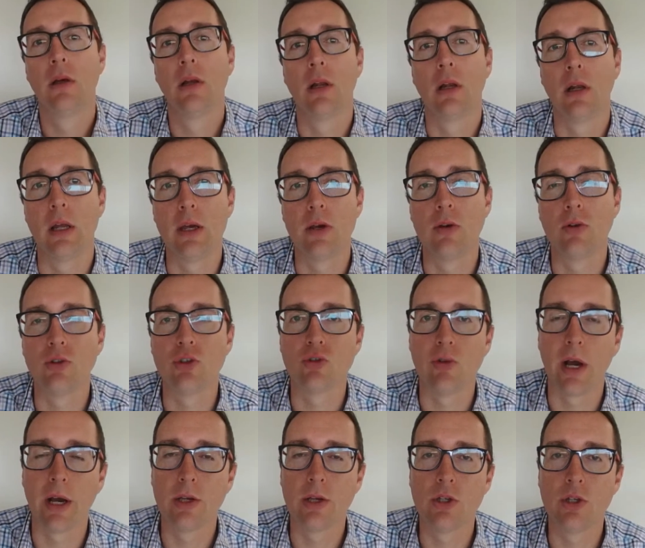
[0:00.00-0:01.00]
legal
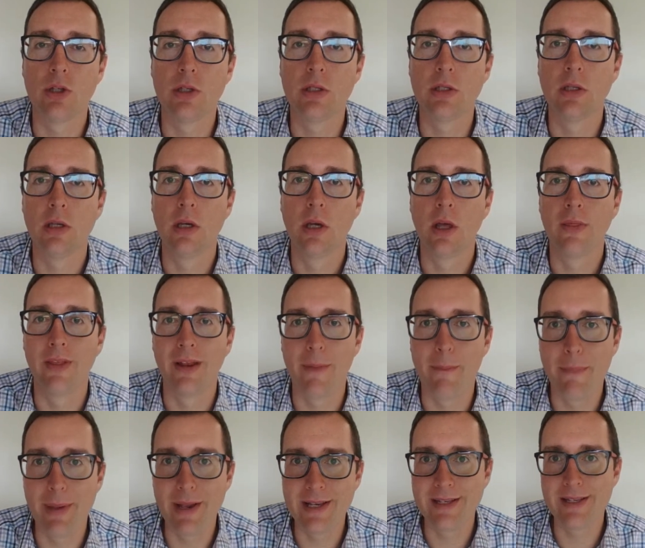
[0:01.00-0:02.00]
structures that a
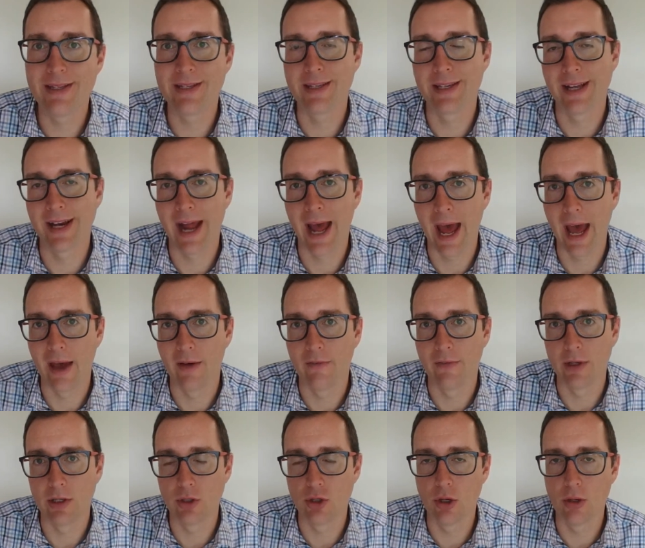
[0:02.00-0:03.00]
business can have
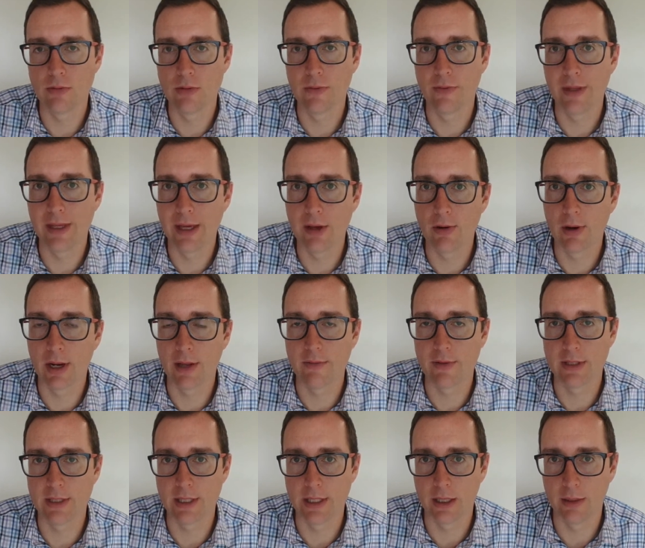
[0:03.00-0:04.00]
in terms of the Year
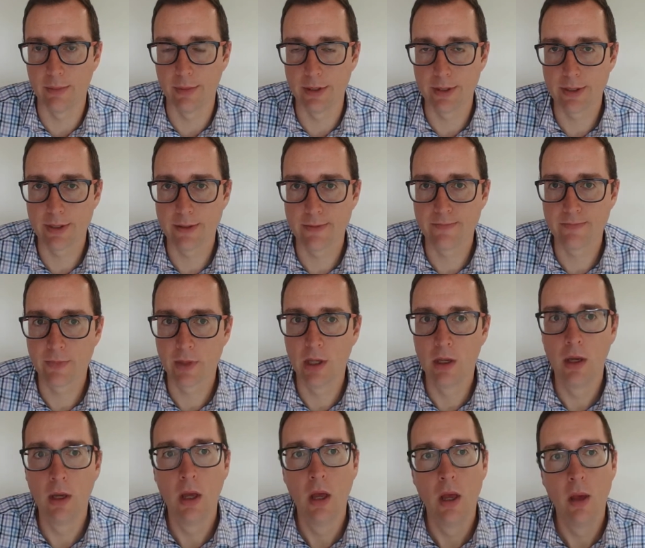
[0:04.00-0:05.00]
11 syllabus.
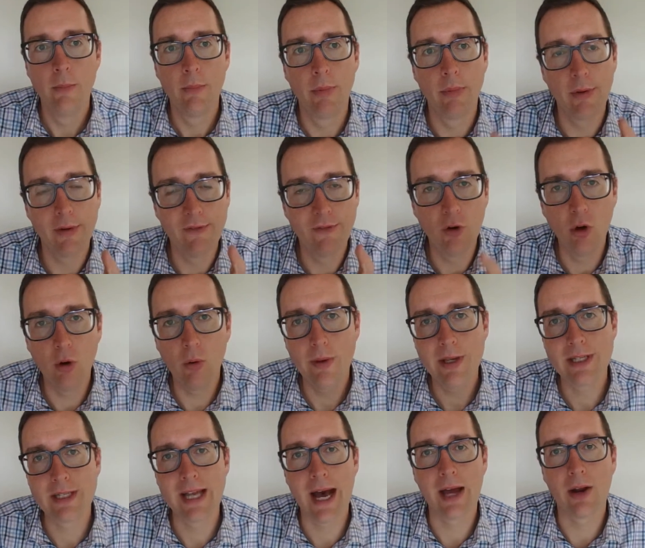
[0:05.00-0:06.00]
But before we
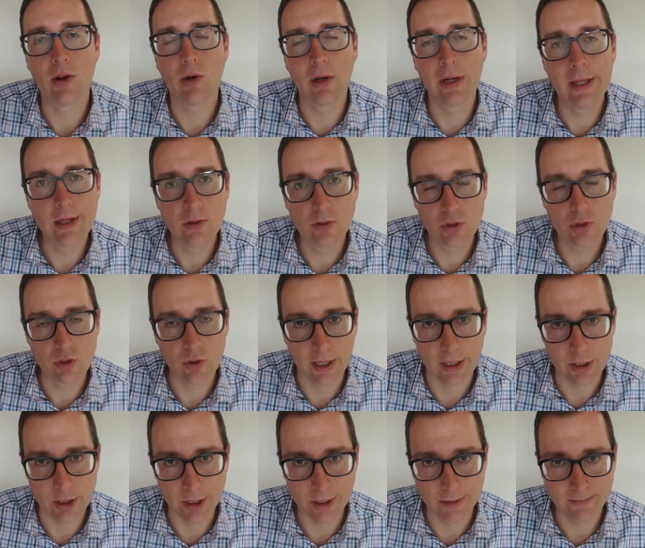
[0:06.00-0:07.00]
start on legal
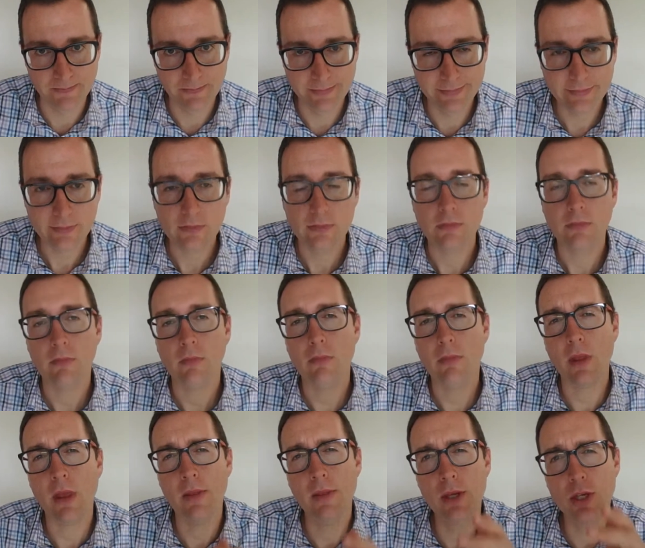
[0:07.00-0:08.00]
structure,
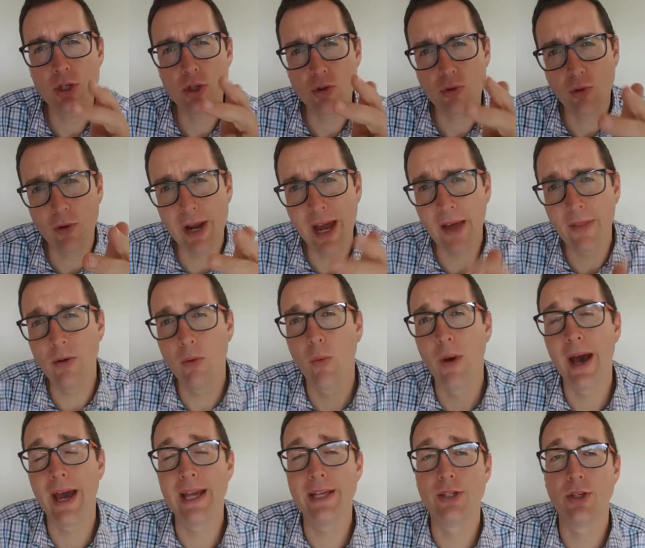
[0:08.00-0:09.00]
there's 3 other
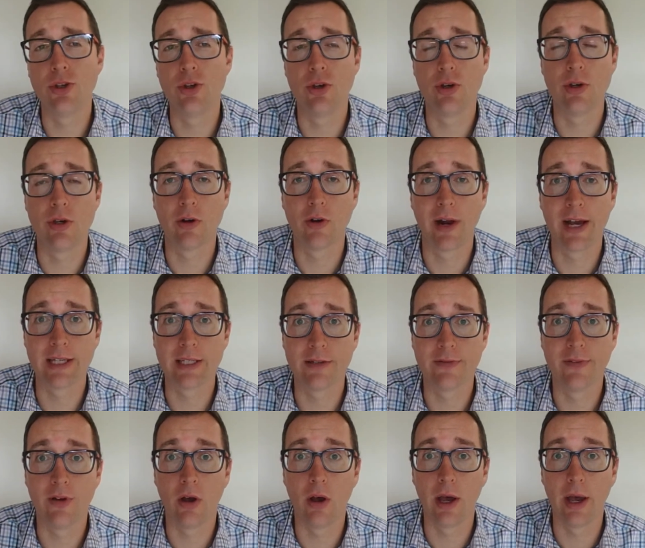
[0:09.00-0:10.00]
ways that you can
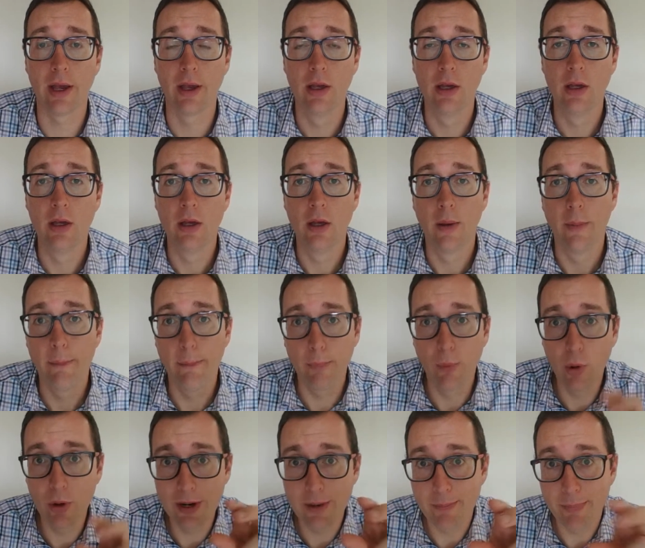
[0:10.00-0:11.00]
classify,
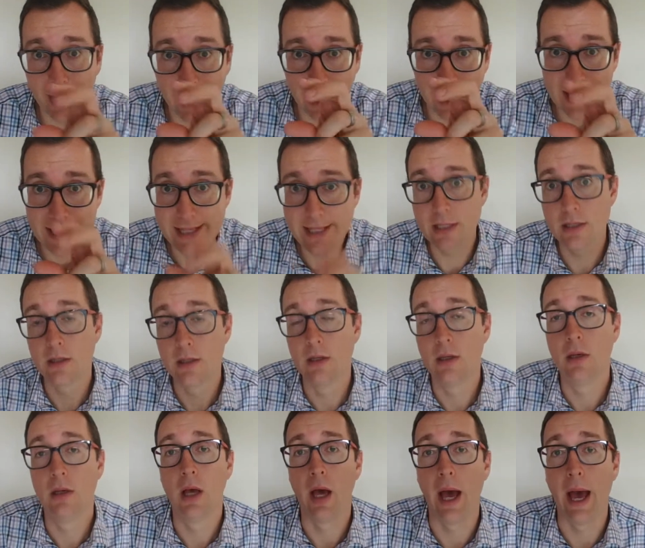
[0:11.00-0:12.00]
put in place
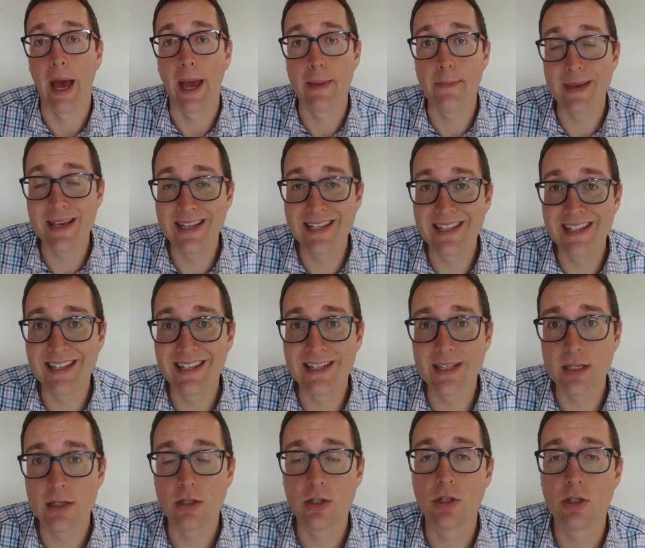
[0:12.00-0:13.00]
a
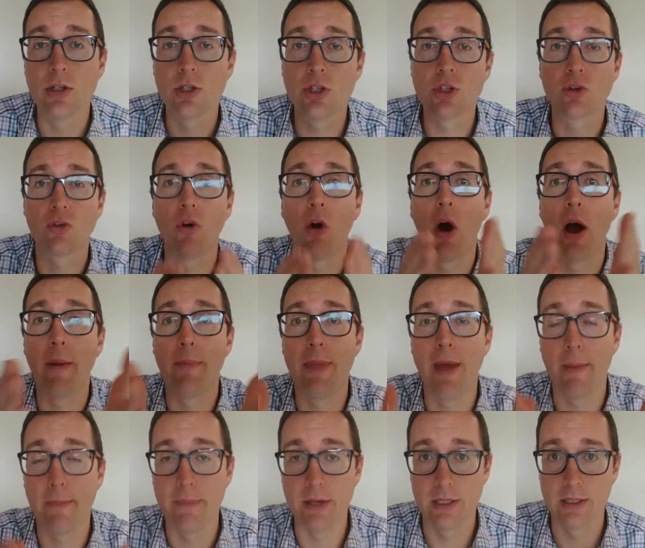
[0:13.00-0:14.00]
business to describe
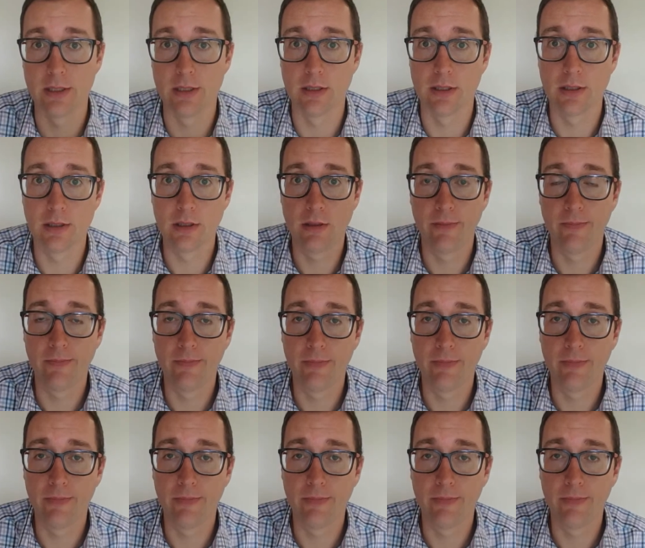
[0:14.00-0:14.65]
that business.